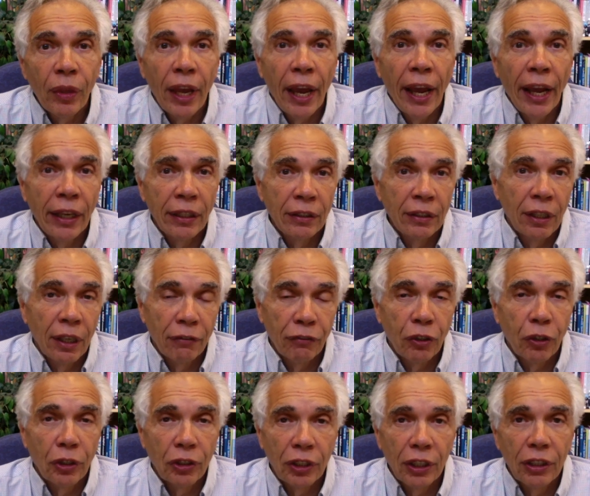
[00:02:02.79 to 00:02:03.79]
and of
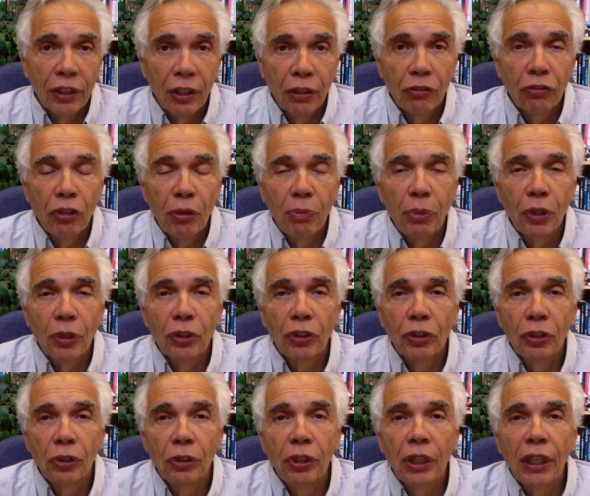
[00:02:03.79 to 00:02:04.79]
course it contributes
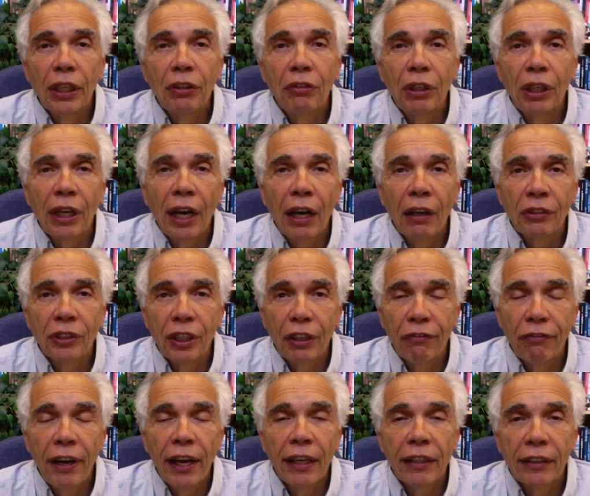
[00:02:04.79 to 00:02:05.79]
to the greenhouse
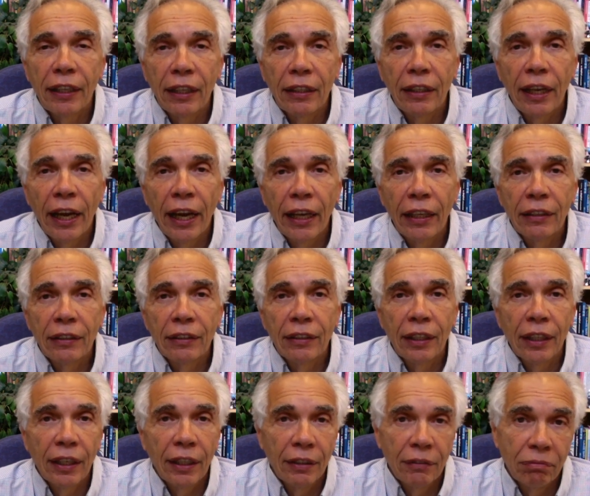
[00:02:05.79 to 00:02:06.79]
effect and
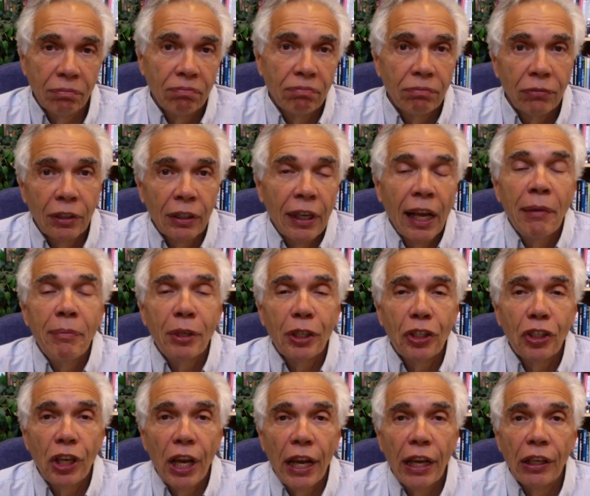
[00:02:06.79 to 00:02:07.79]
climate
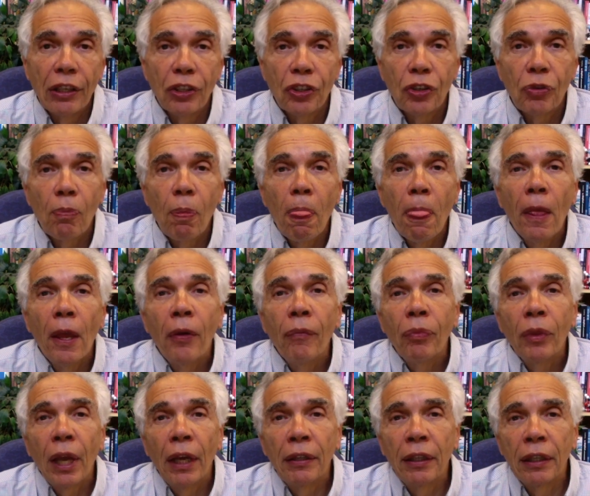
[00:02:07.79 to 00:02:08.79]
change.
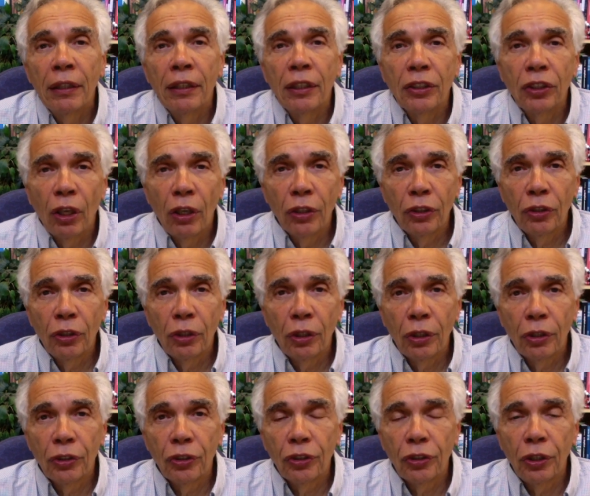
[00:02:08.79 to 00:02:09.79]
And then there's also
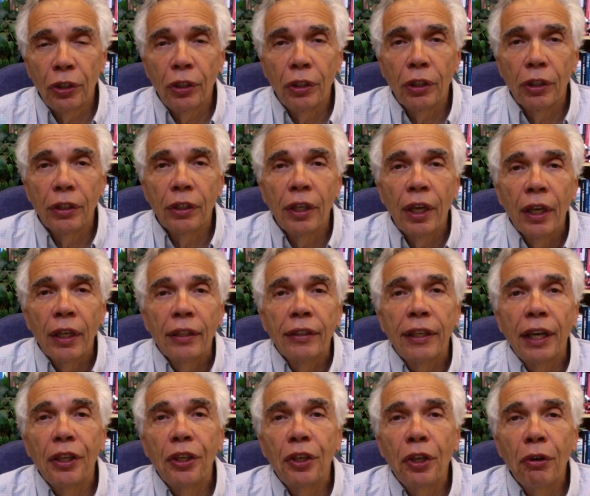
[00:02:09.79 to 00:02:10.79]
concern
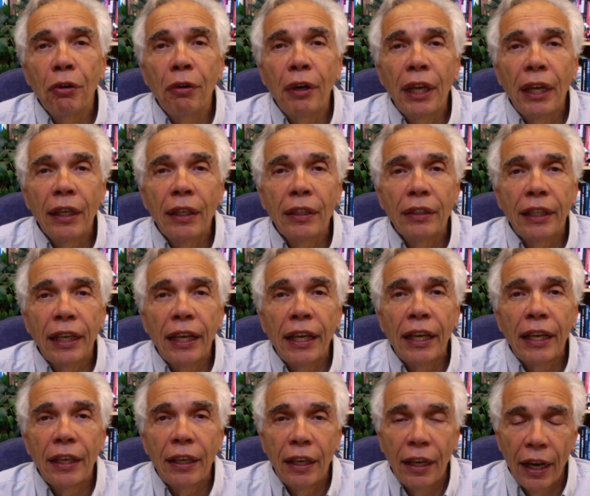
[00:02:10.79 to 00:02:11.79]
that during
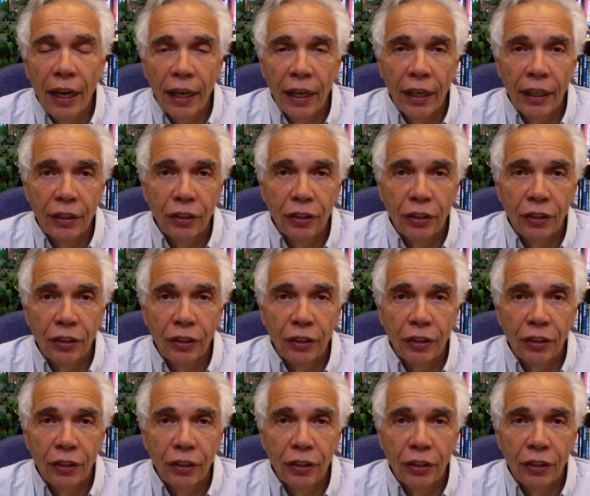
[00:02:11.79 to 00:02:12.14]
the